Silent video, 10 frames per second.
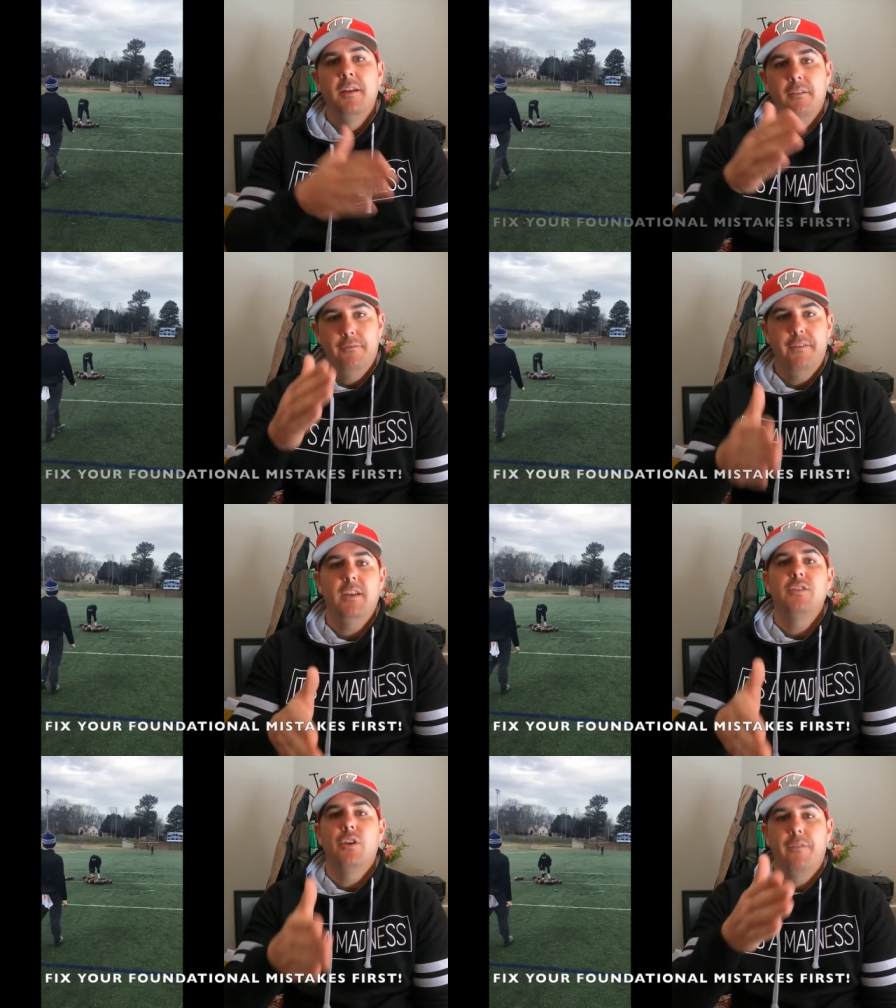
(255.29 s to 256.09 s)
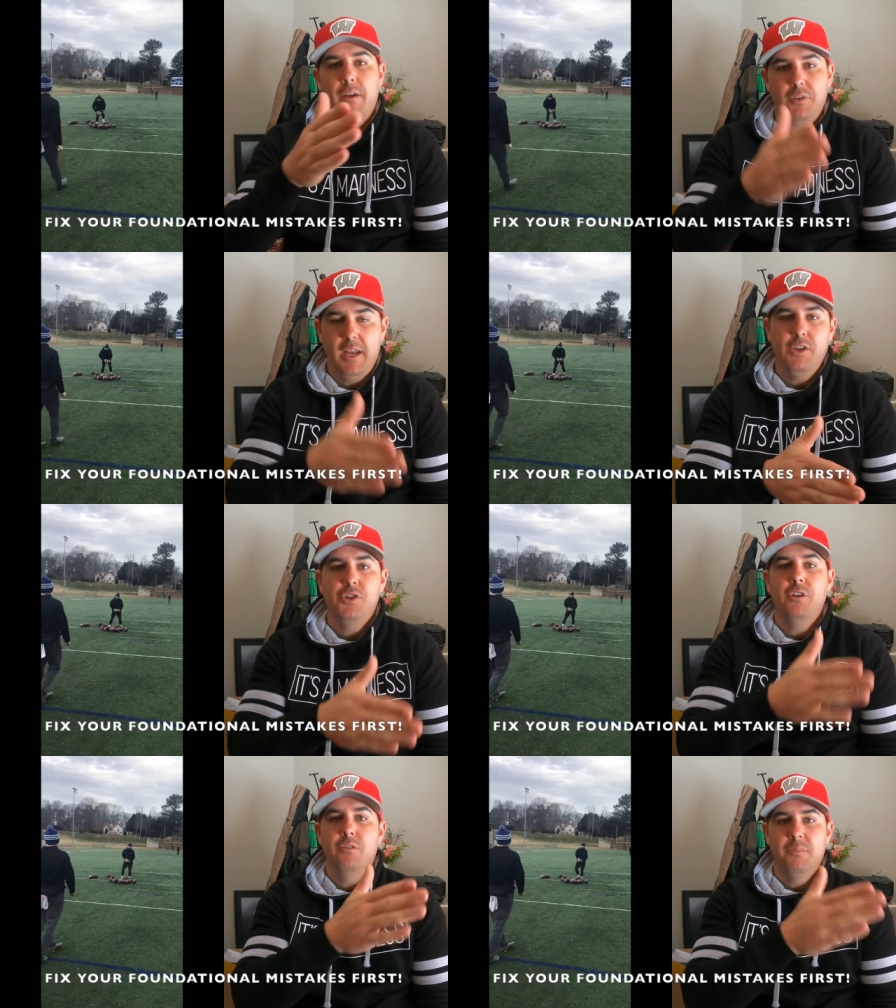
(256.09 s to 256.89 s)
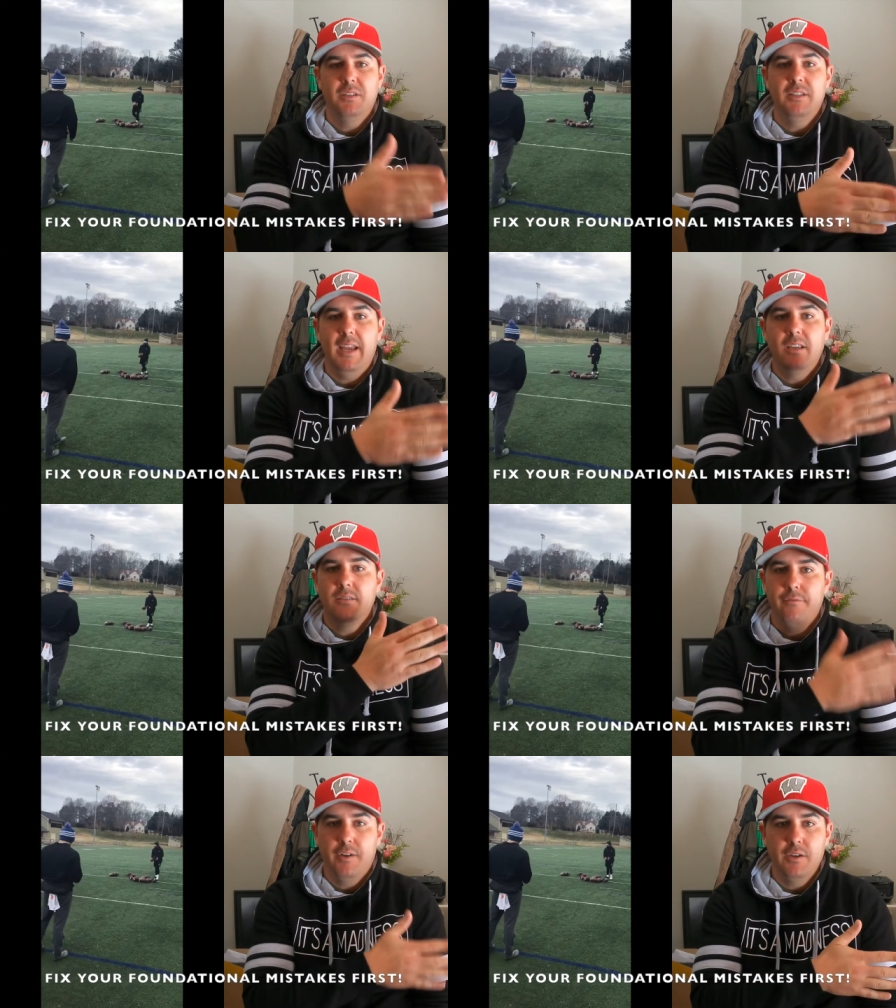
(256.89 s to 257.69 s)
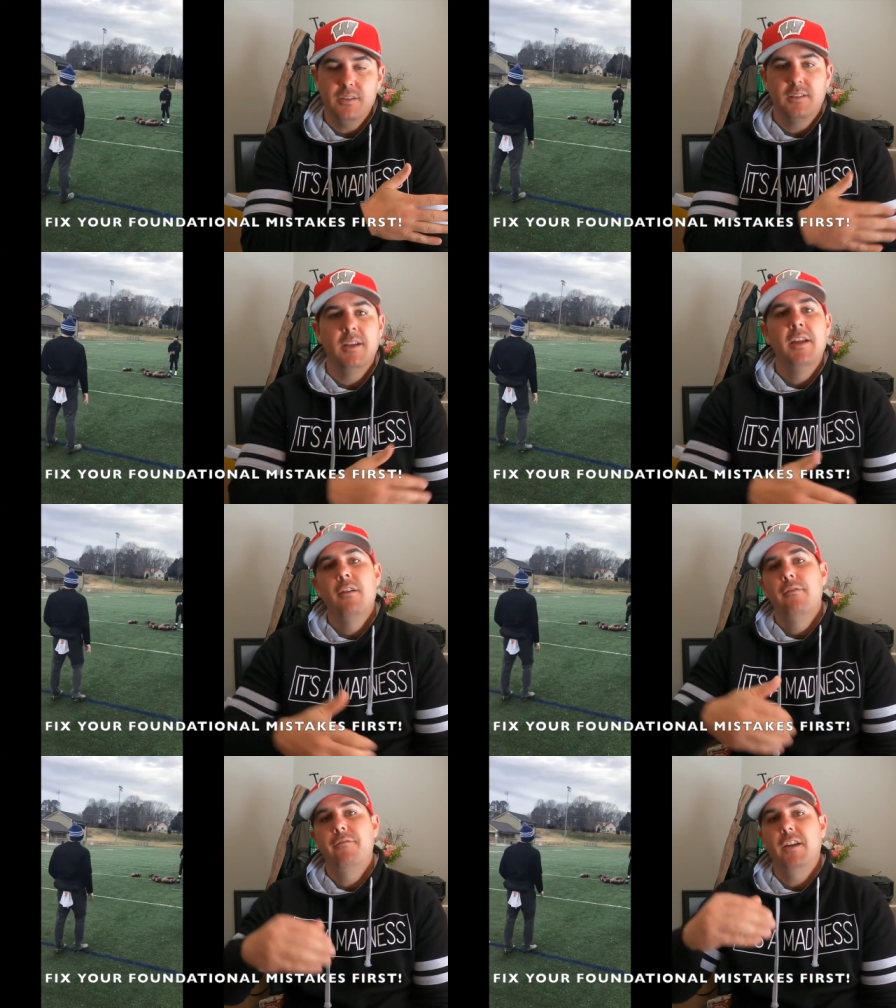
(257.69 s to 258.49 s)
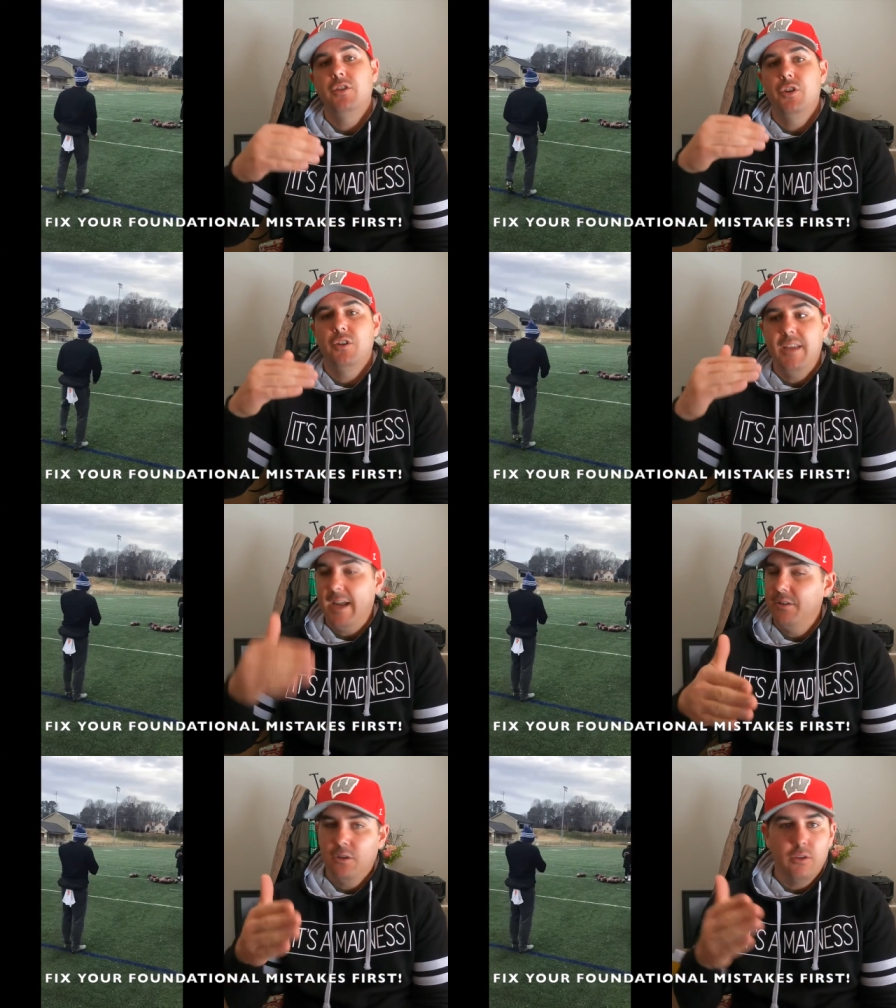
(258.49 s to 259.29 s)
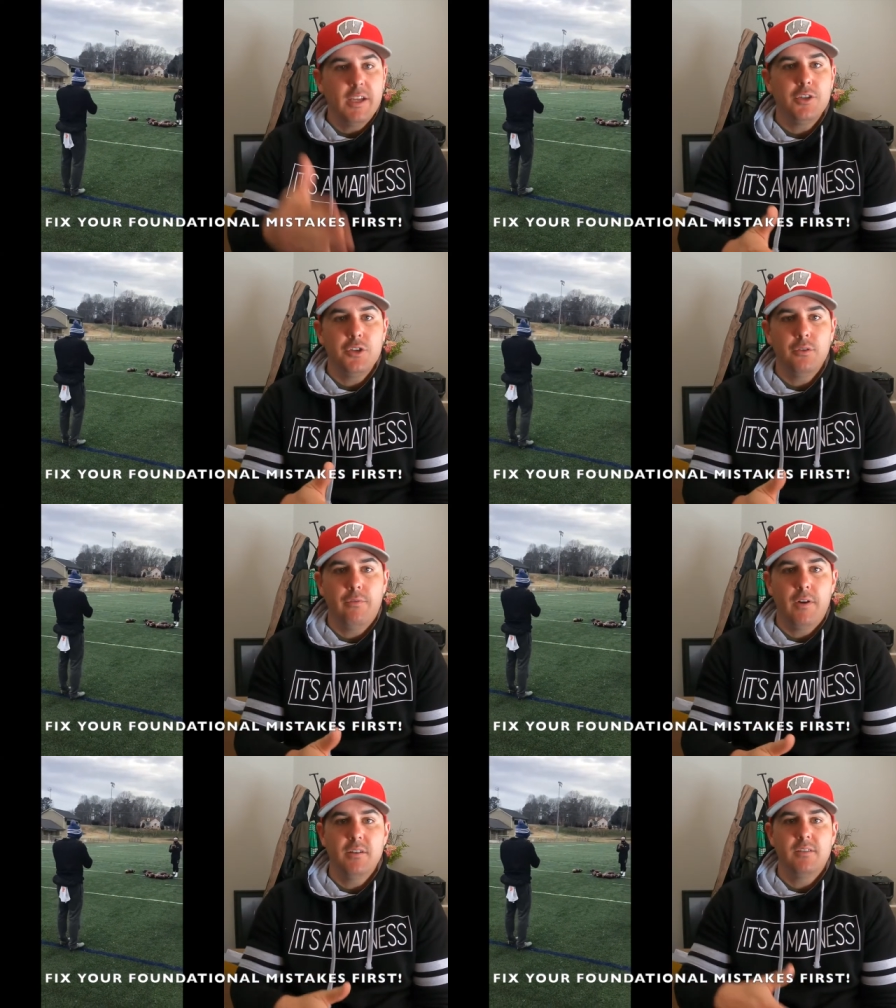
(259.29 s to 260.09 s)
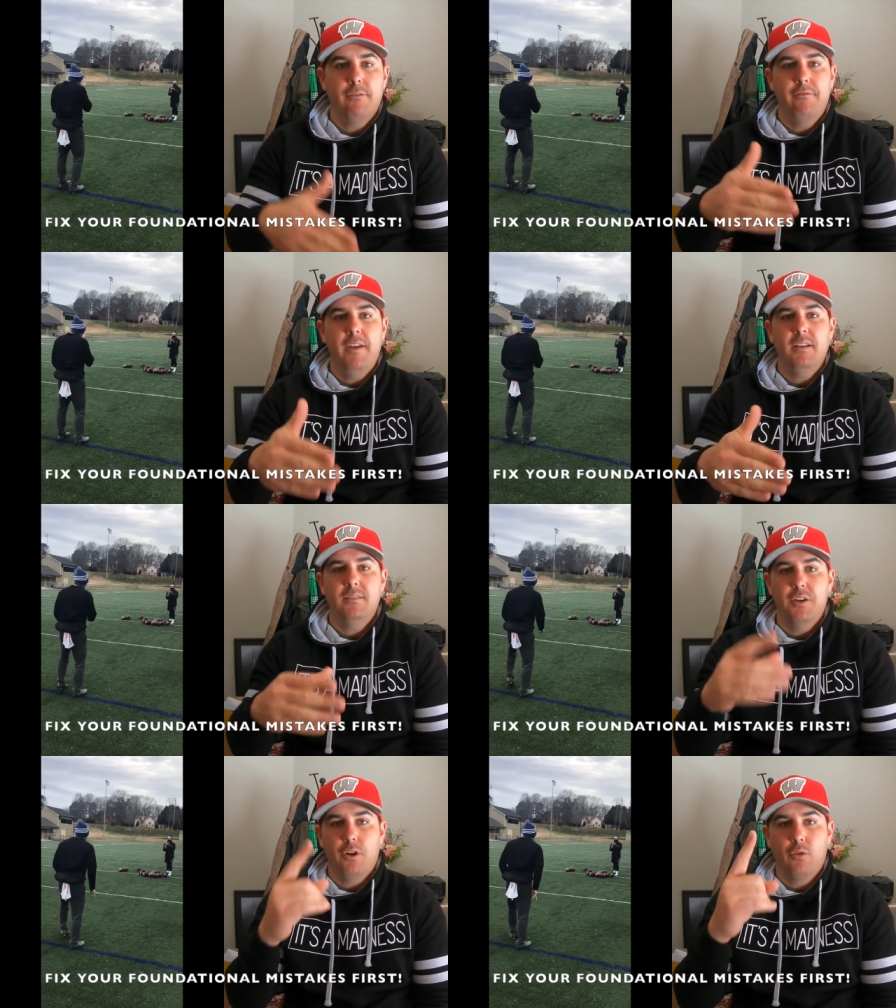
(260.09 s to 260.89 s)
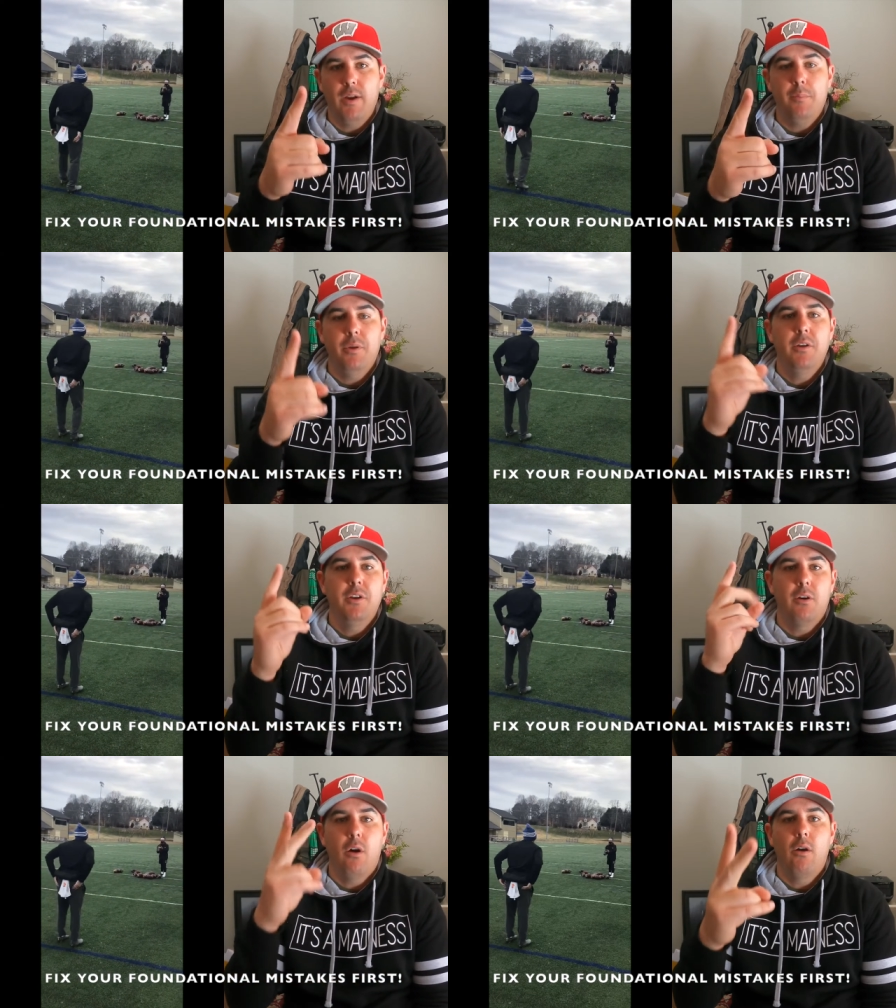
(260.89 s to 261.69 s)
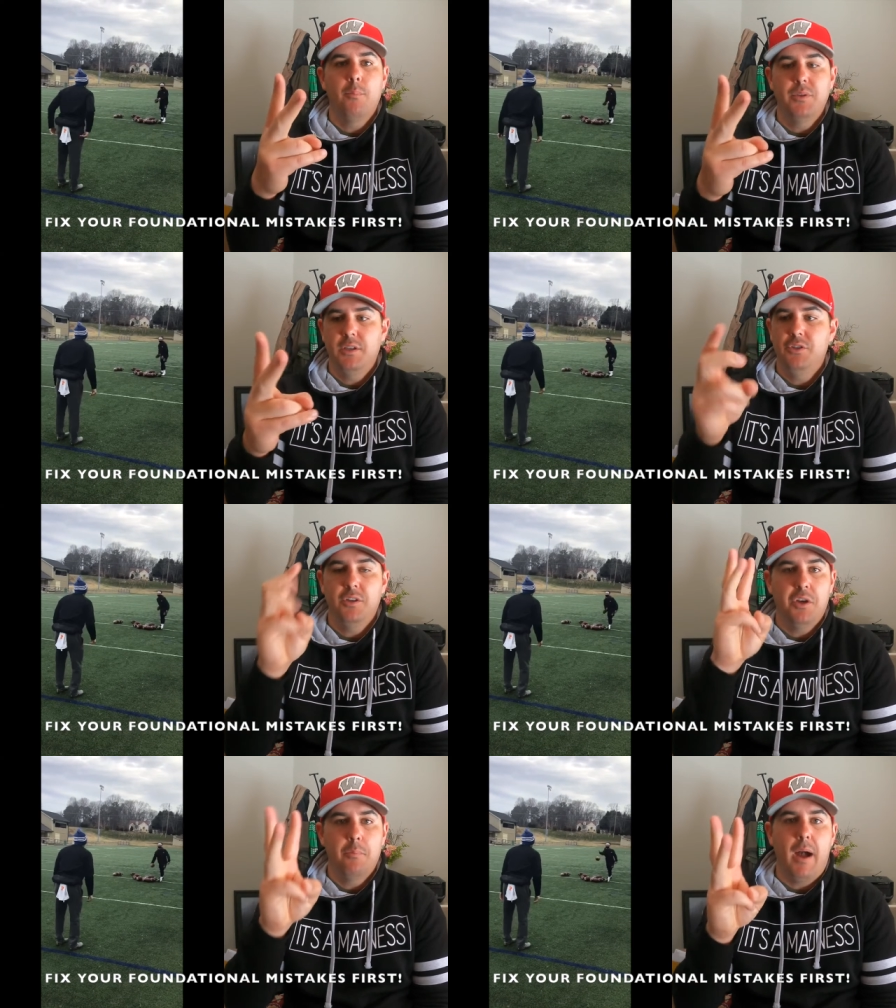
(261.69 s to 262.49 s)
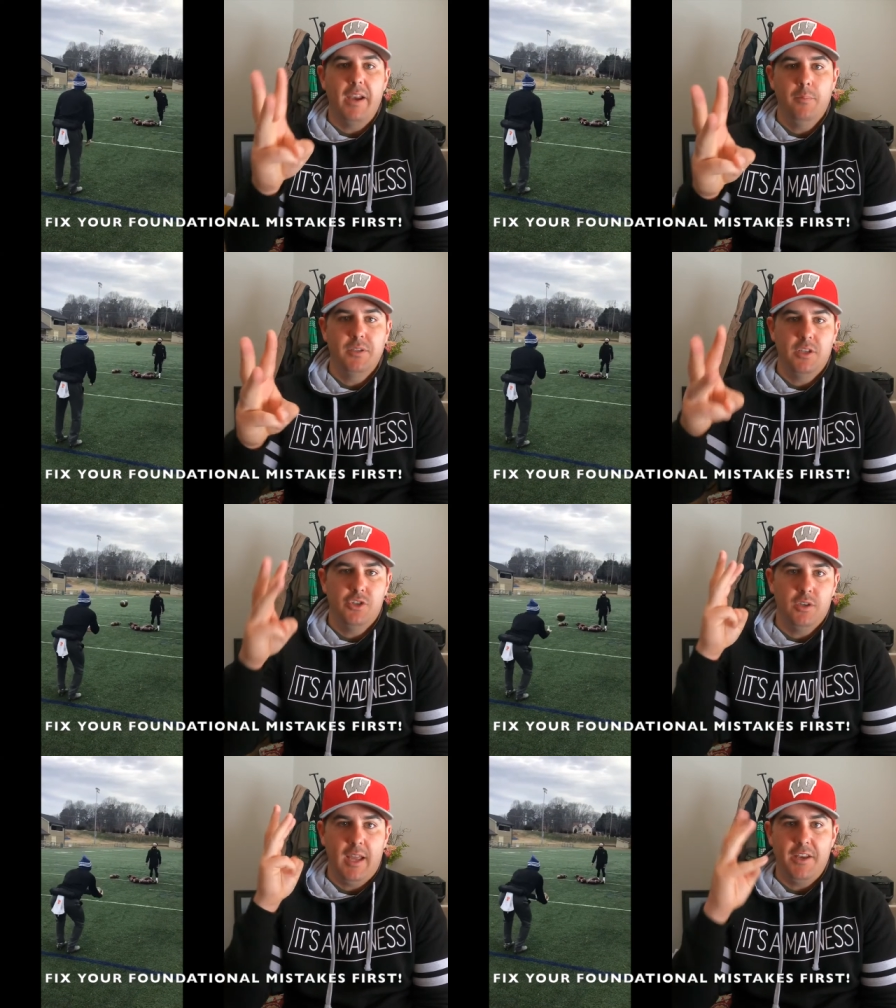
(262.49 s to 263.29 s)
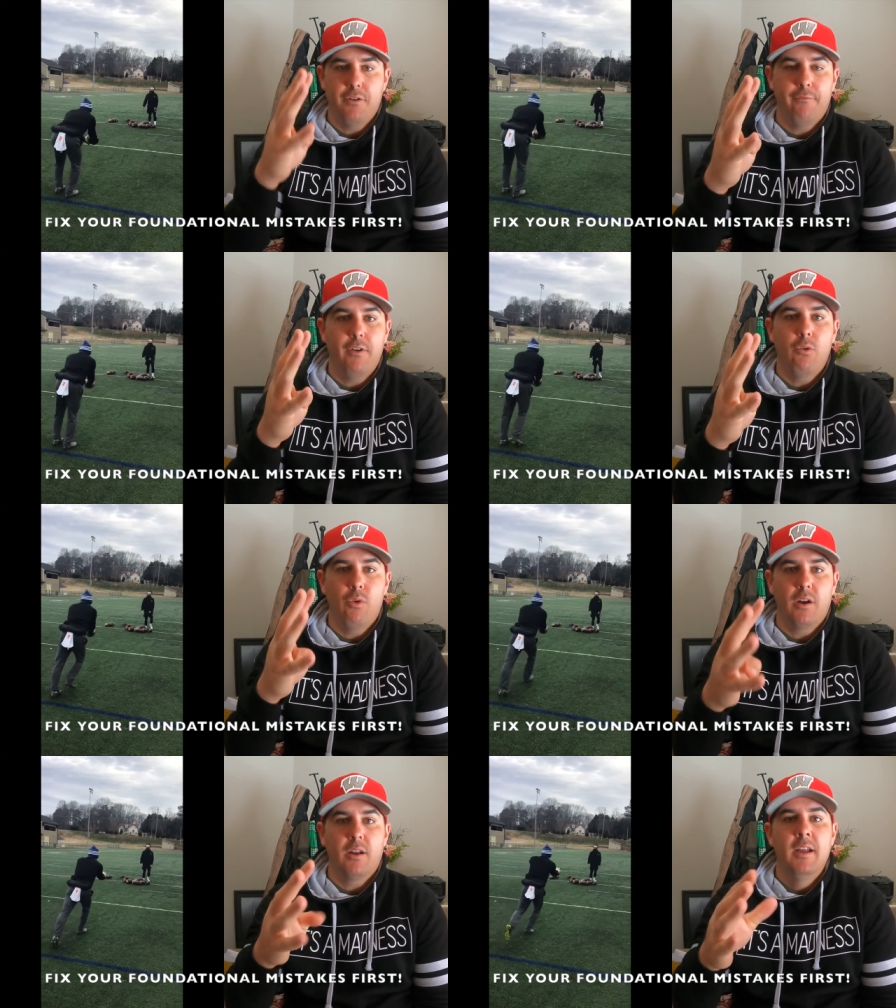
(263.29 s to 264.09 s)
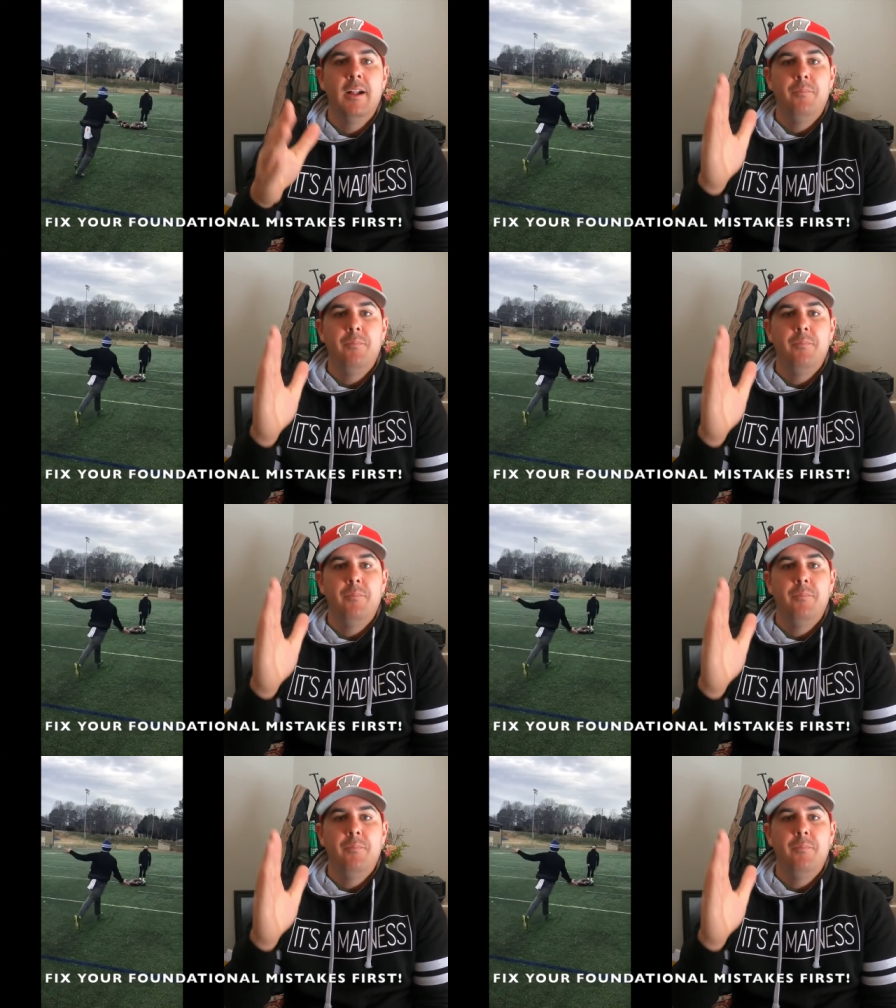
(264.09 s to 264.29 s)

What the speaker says: Fix your foundational mistakes first. Fix your technical issues first. Fix your grip, your arm position, your body position, and your footwork.